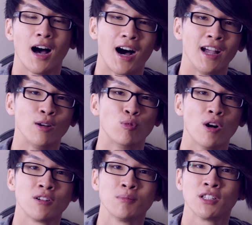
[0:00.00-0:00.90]
Hi,
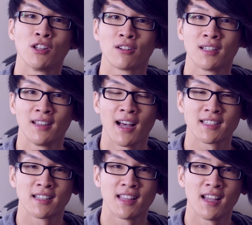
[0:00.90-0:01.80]
welcome to Lachlan
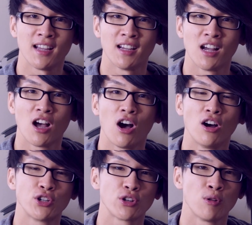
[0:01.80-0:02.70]
Likes a Thing,
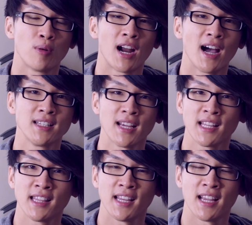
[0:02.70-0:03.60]
a show where I take
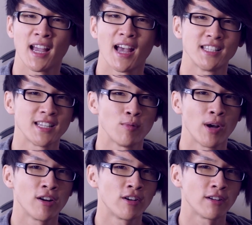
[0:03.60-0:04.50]
a thing and see
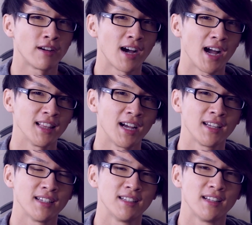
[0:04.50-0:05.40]
whether or not I
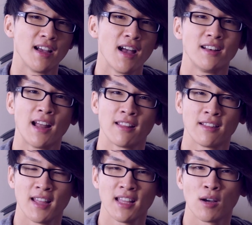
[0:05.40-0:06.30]
like it. Now the
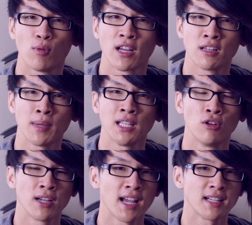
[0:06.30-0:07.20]
thing that we're going to be
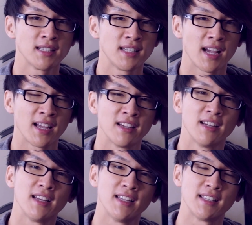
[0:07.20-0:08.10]
looking at today
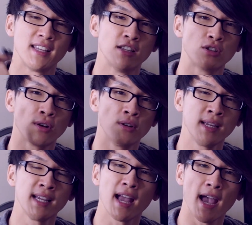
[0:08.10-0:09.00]
is the
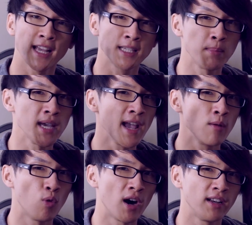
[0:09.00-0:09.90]
Sony
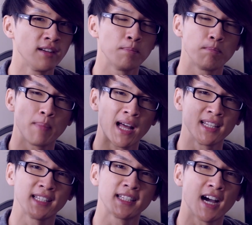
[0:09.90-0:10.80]
XBA-1
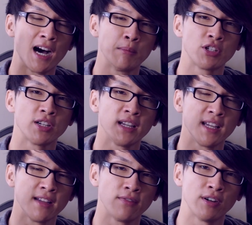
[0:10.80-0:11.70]
balanced armature
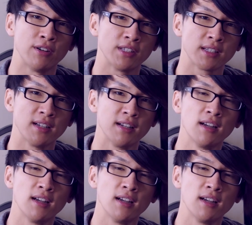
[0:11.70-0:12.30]
earphones.